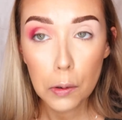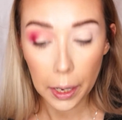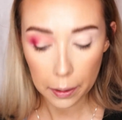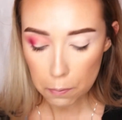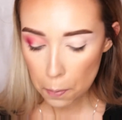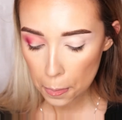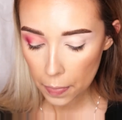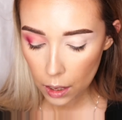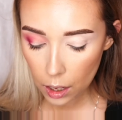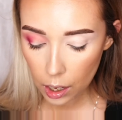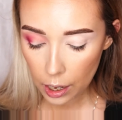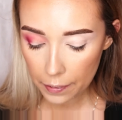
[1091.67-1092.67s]
Okay.
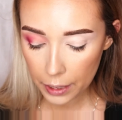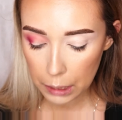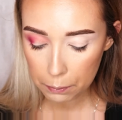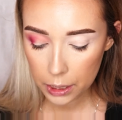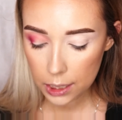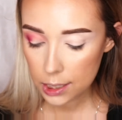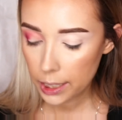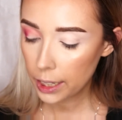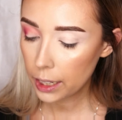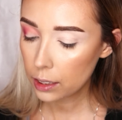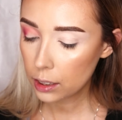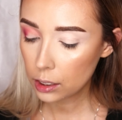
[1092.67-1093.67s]
And then I'm going to
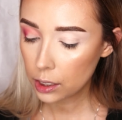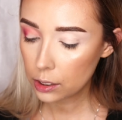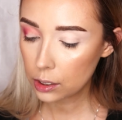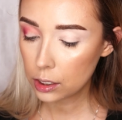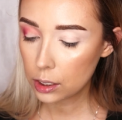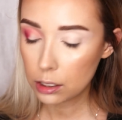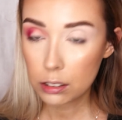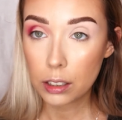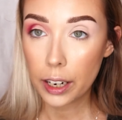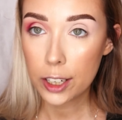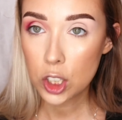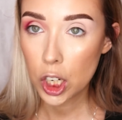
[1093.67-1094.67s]
take the little
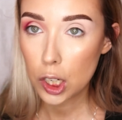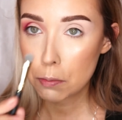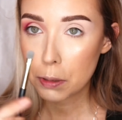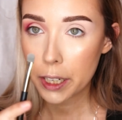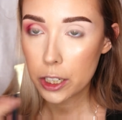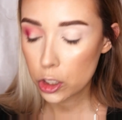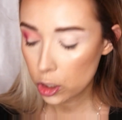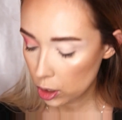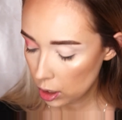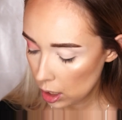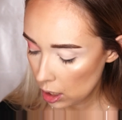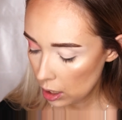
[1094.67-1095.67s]
eyeshadow
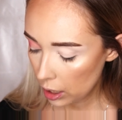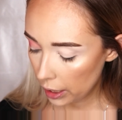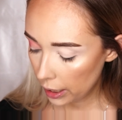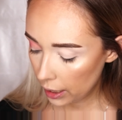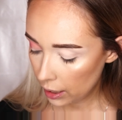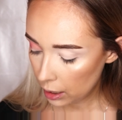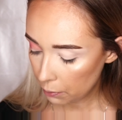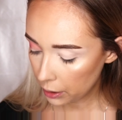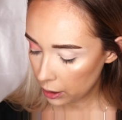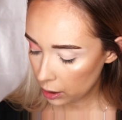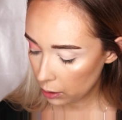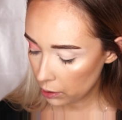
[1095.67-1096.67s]
brush and I'm
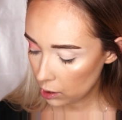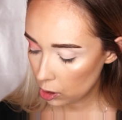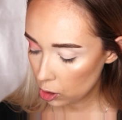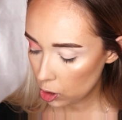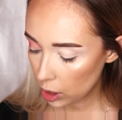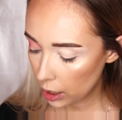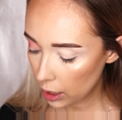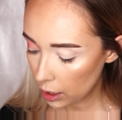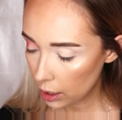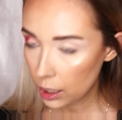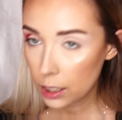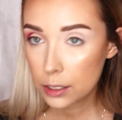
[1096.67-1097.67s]
going to go into the
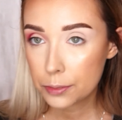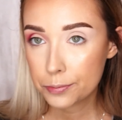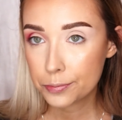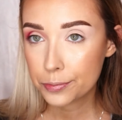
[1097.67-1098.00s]
shade,